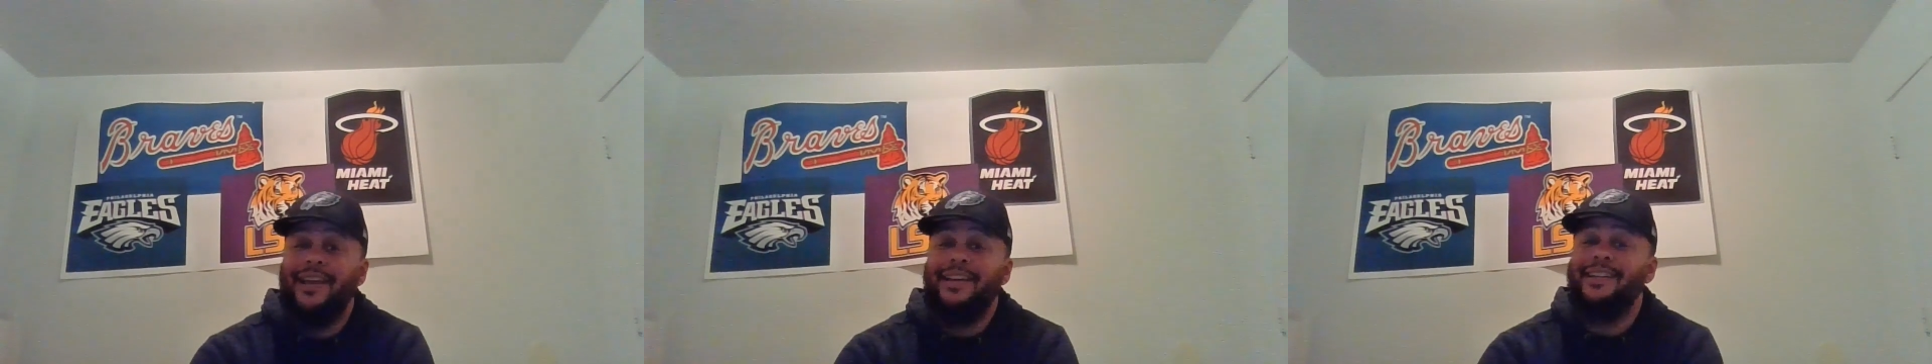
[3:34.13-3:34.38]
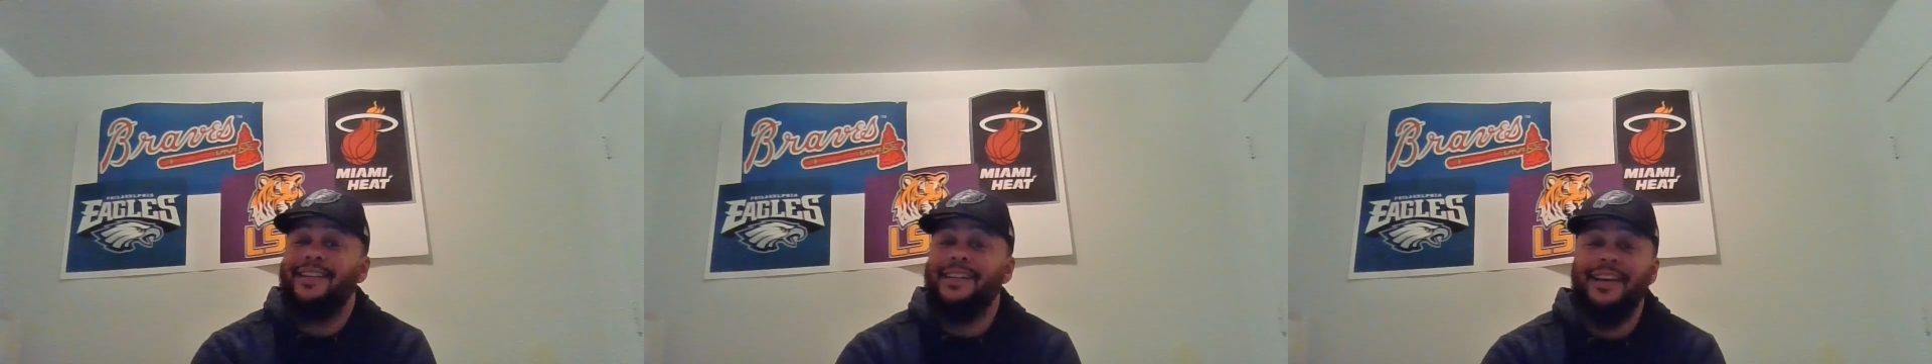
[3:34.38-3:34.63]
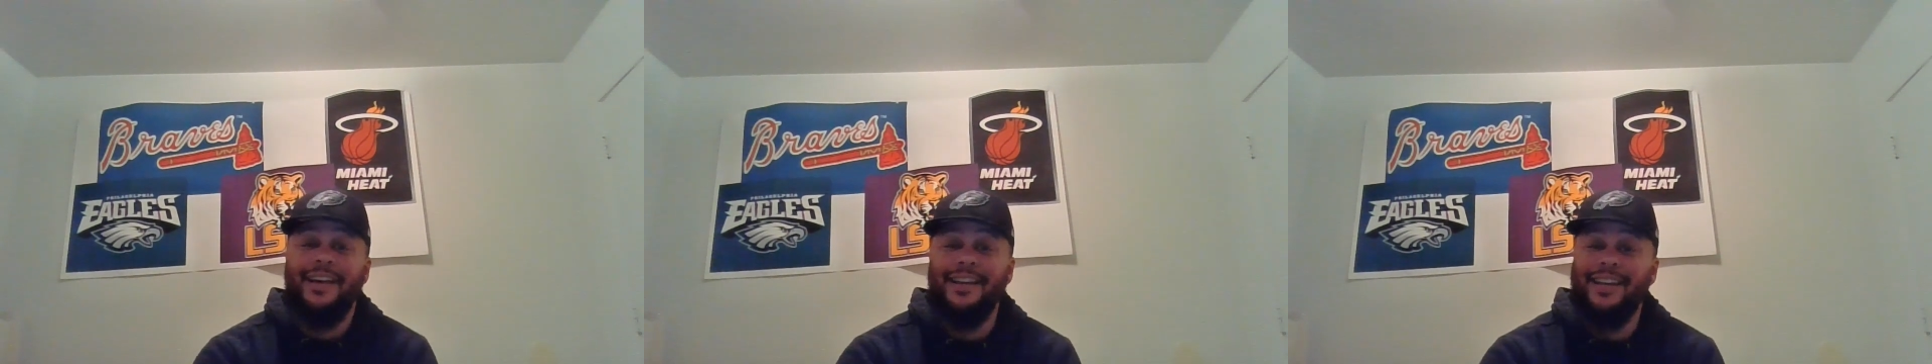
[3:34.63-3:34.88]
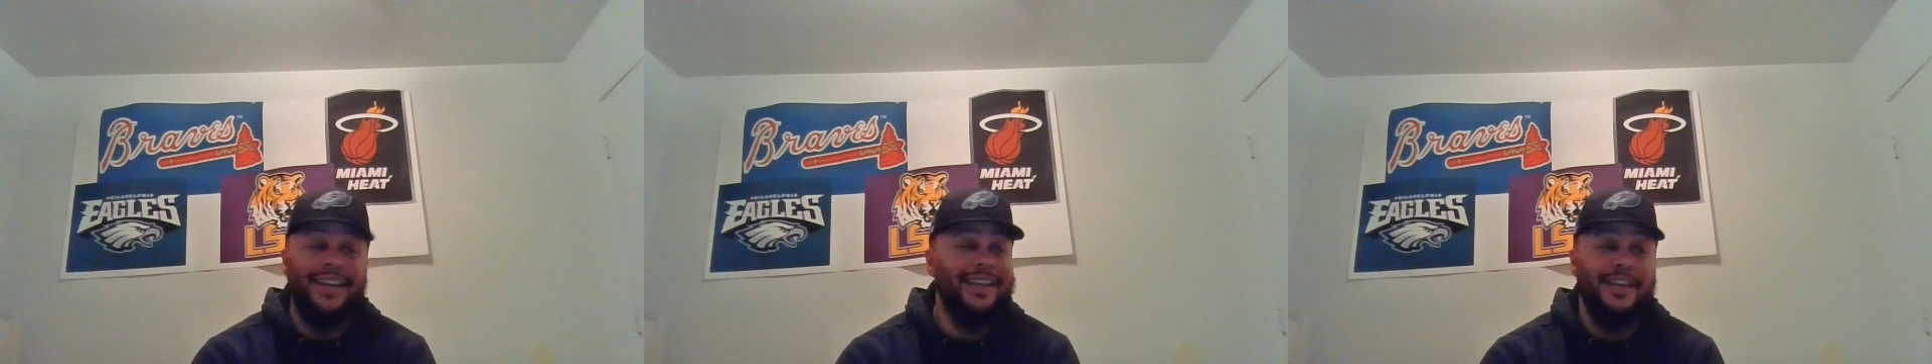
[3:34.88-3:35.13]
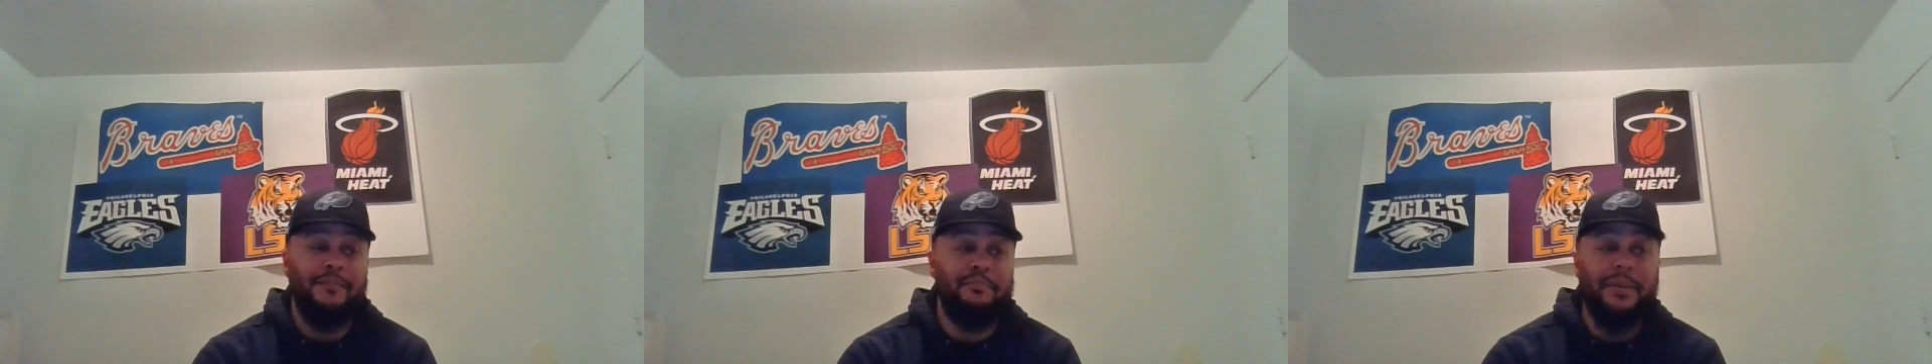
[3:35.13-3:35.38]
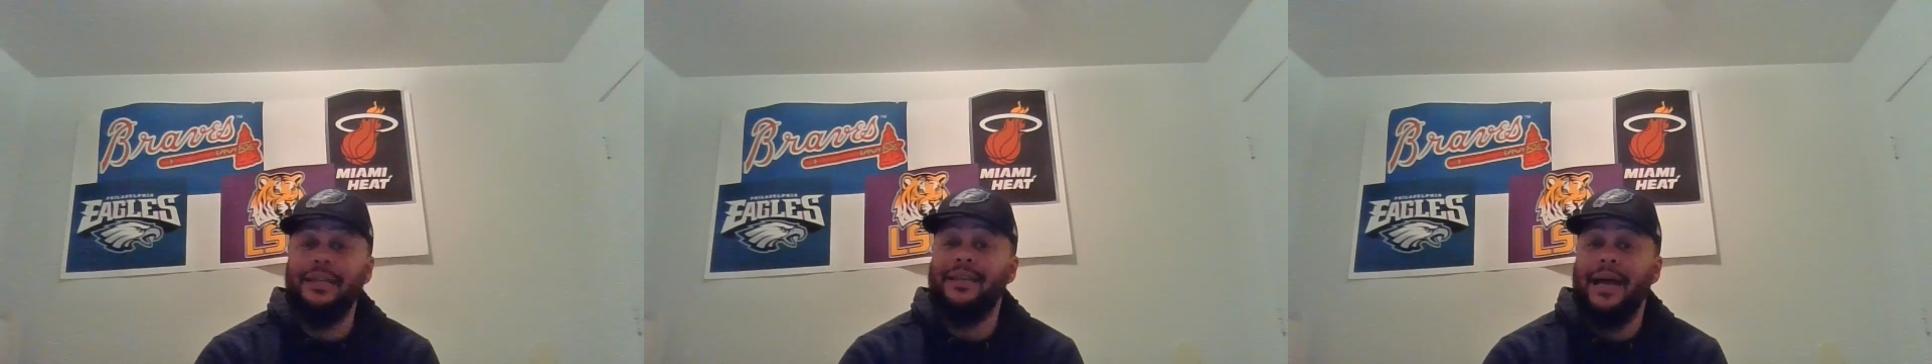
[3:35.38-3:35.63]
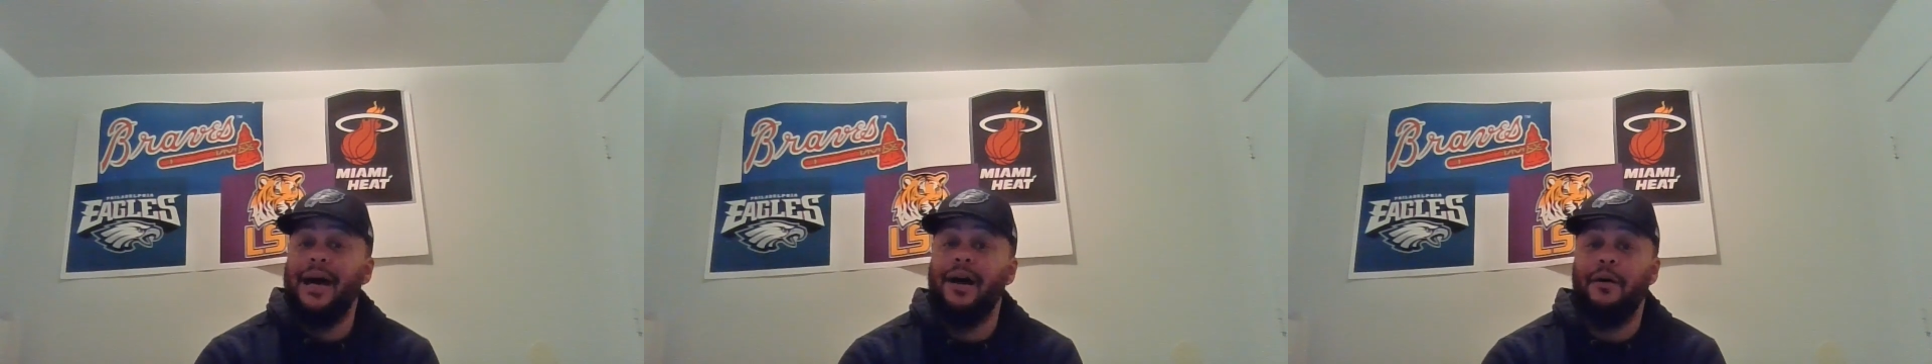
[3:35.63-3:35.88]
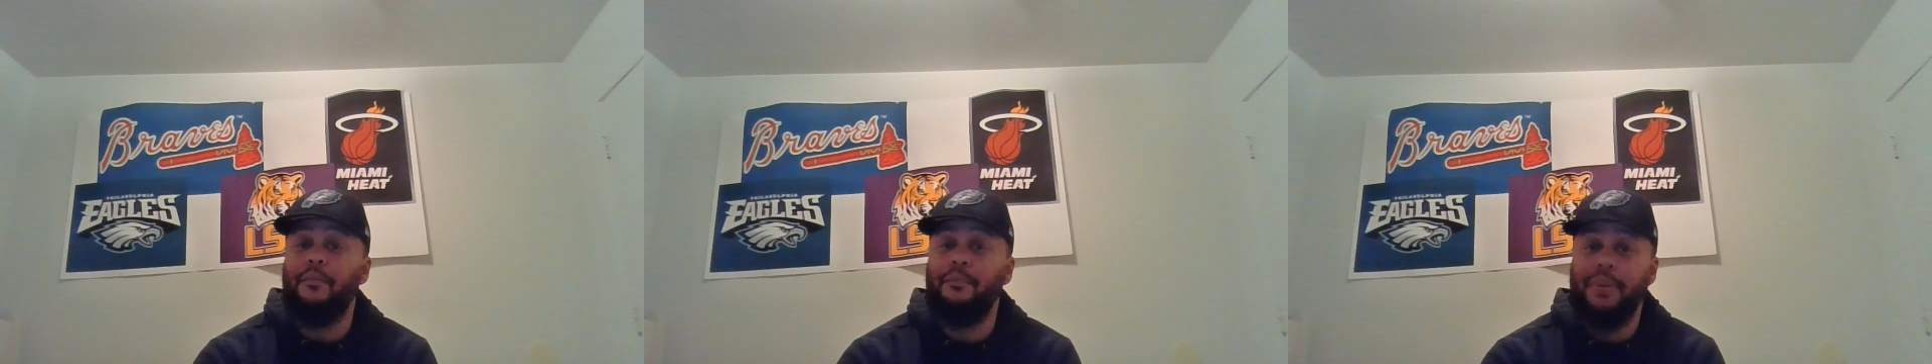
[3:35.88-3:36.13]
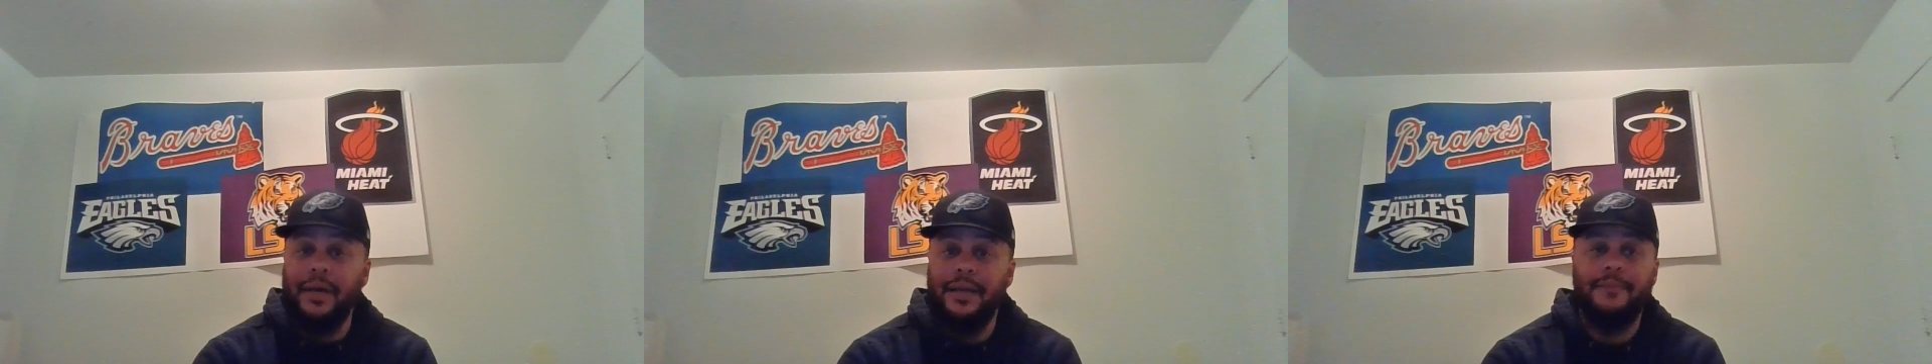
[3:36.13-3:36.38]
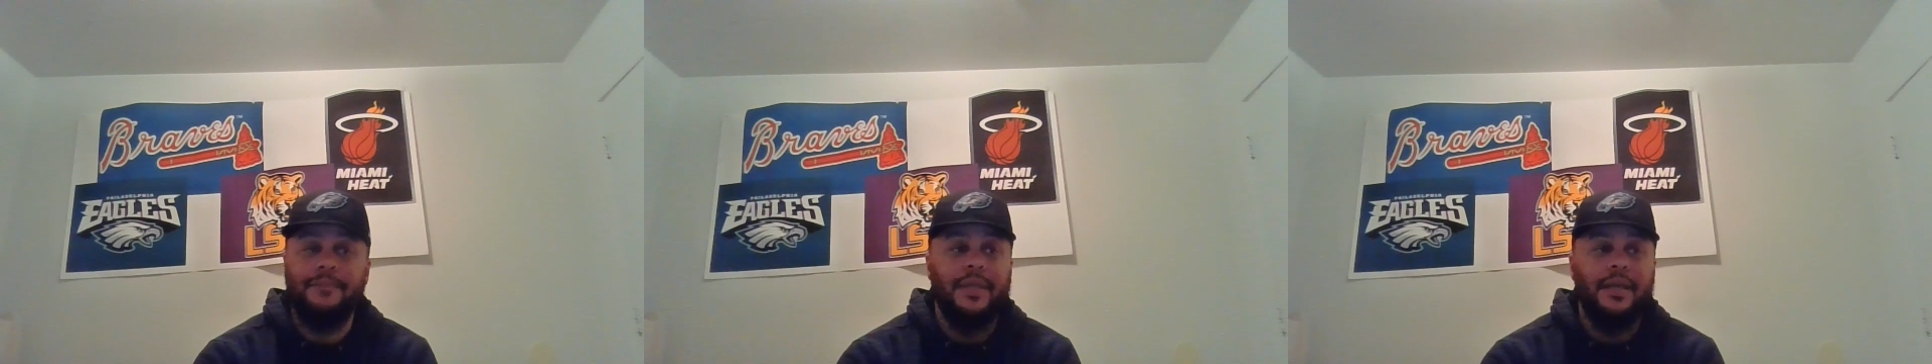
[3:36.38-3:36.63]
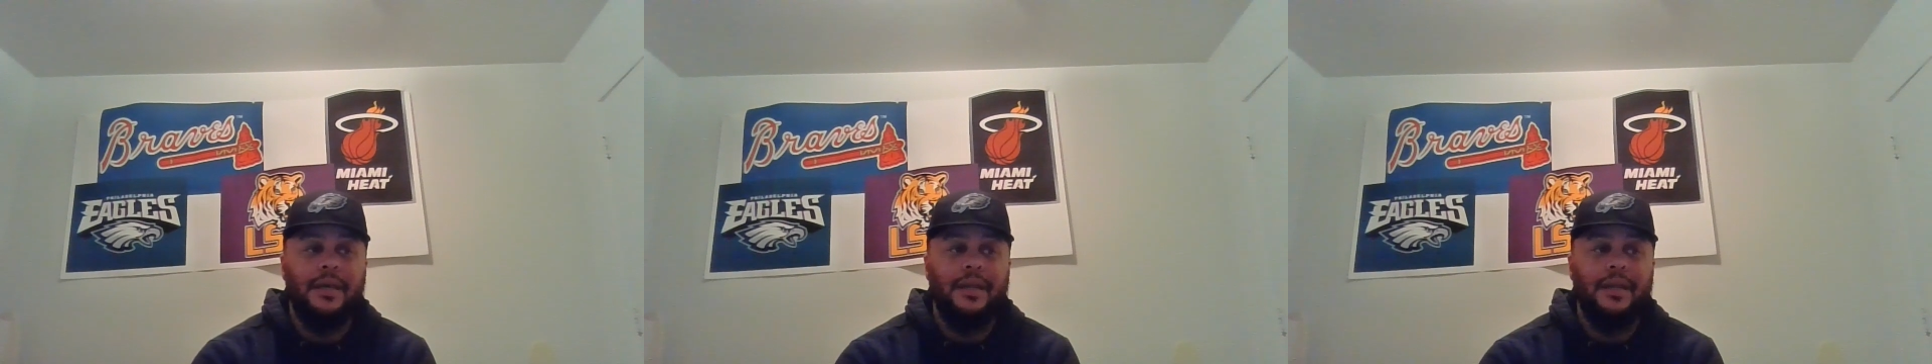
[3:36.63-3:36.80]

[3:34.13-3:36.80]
like they get beat down, but